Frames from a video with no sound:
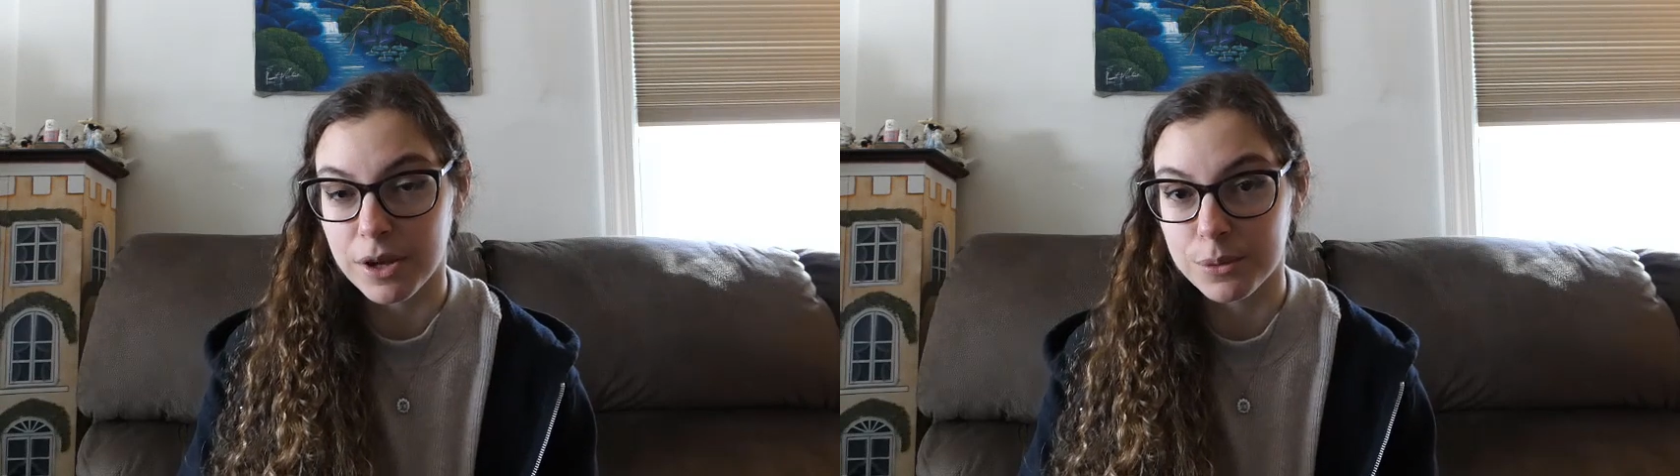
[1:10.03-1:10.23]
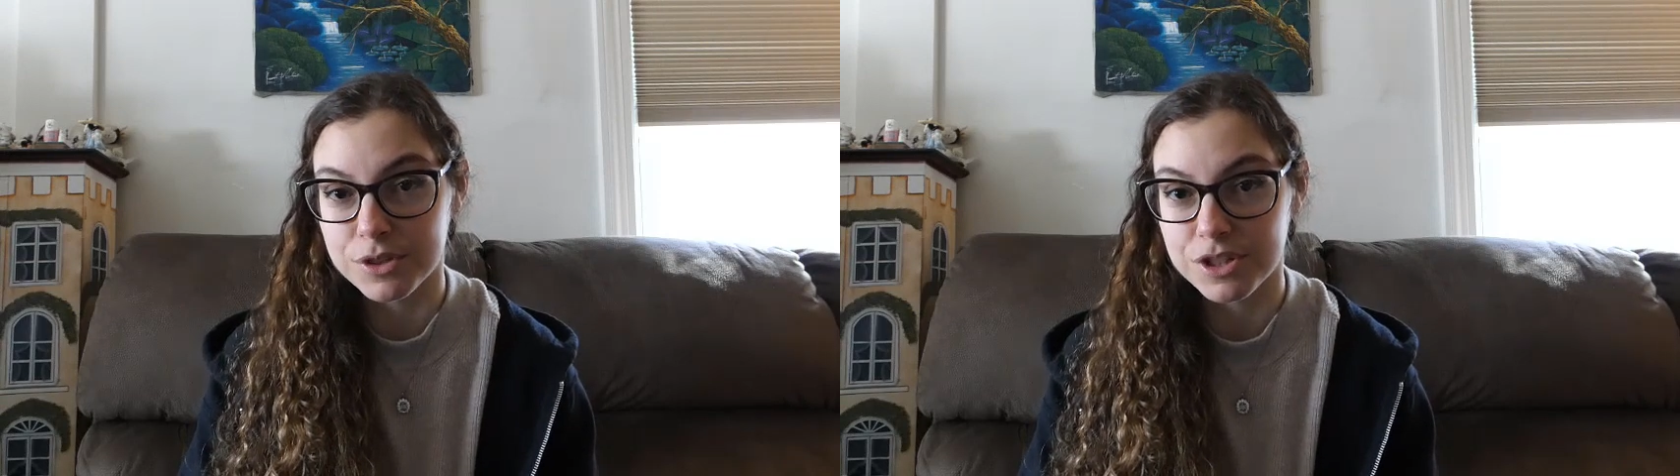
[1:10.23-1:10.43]

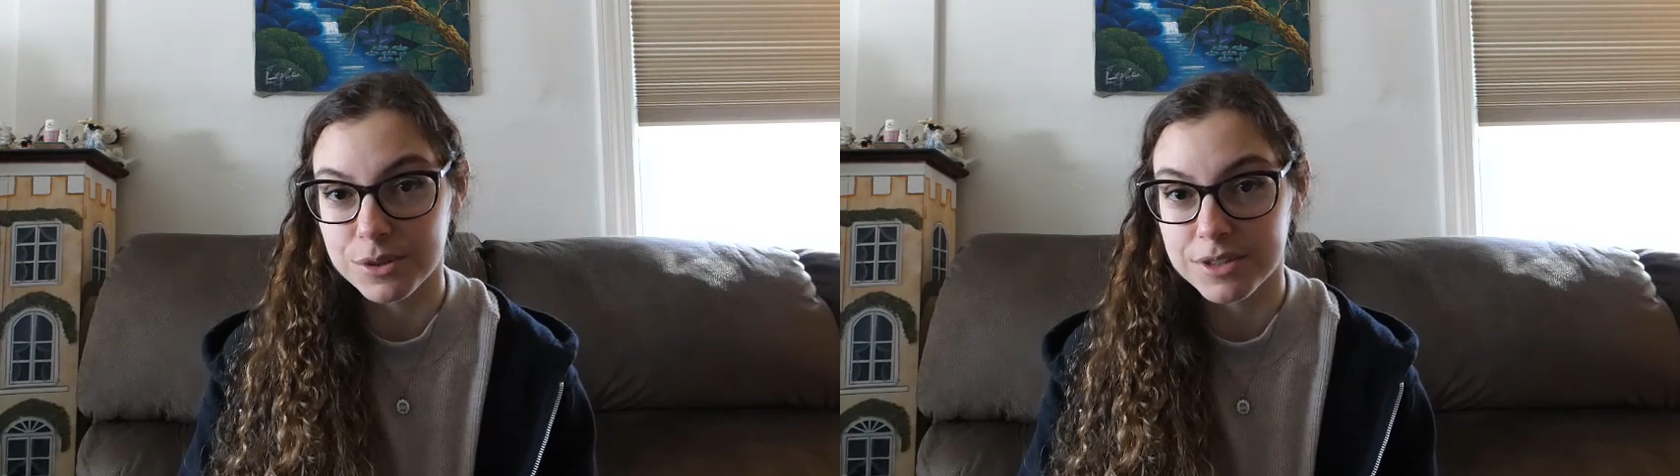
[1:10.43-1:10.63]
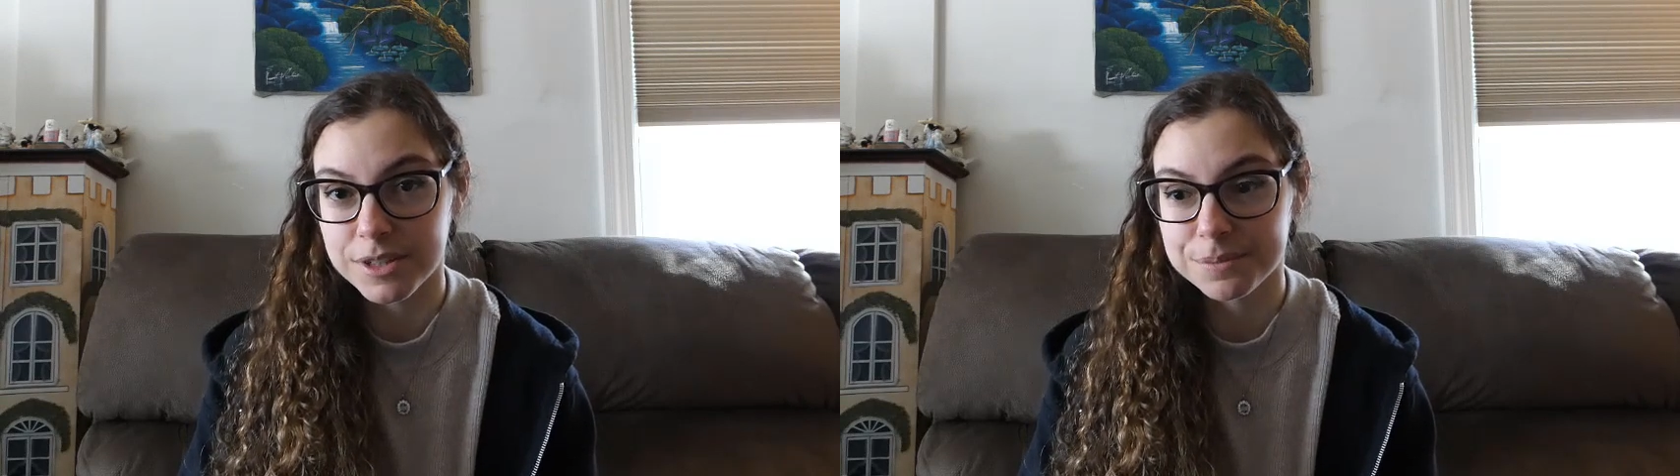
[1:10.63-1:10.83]
own
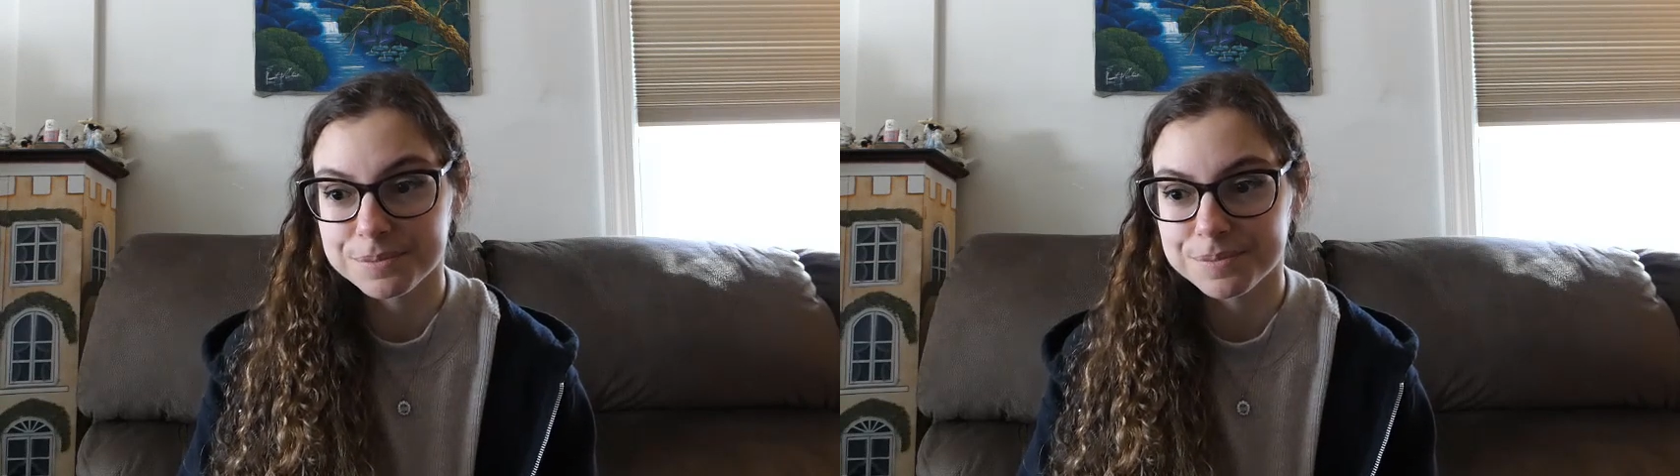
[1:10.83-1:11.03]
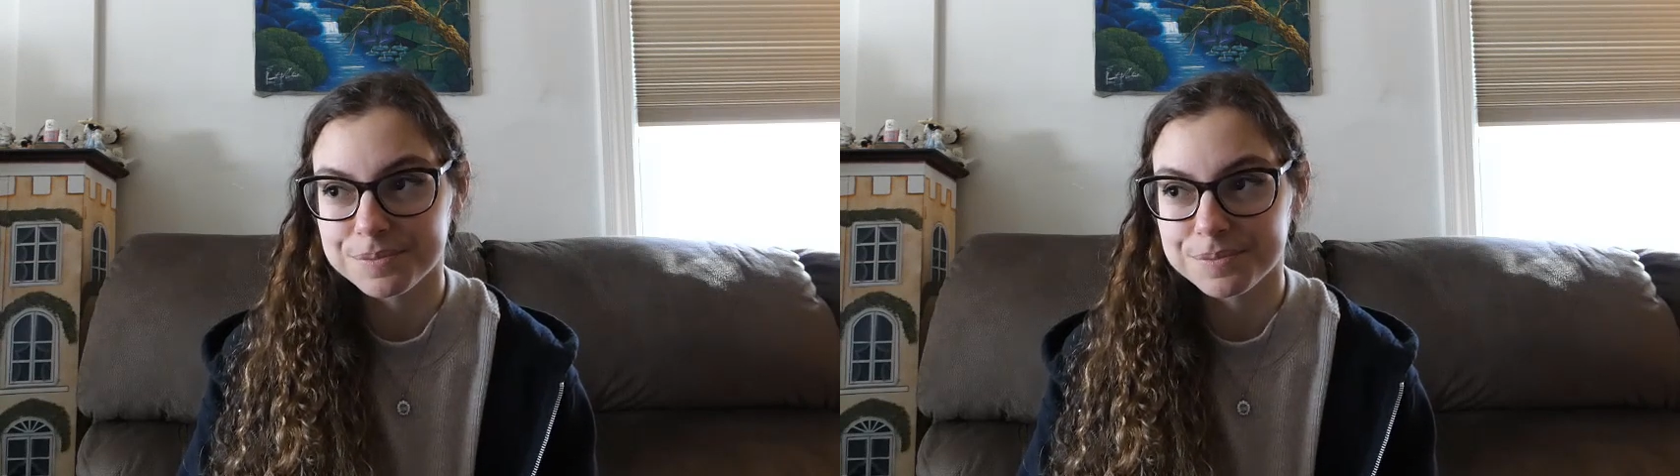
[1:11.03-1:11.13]
choosing.